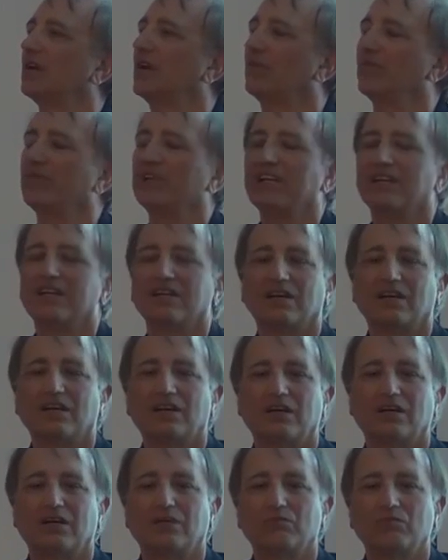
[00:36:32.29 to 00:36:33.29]
I mean,
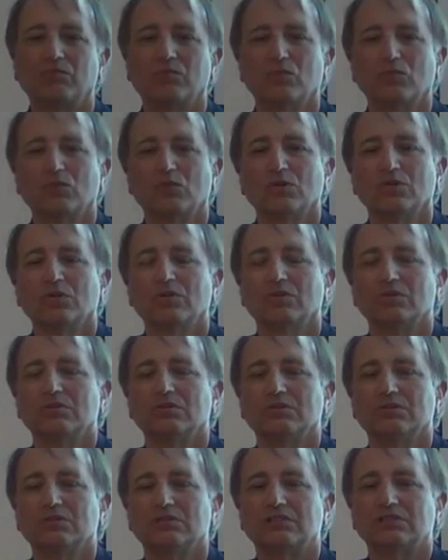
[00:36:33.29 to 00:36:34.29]
um,
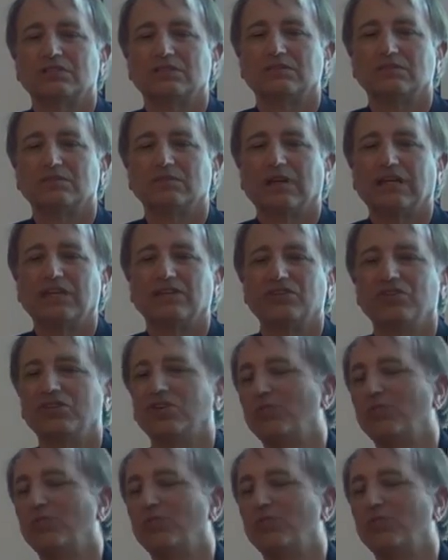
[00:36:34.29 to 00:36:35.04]
uh, and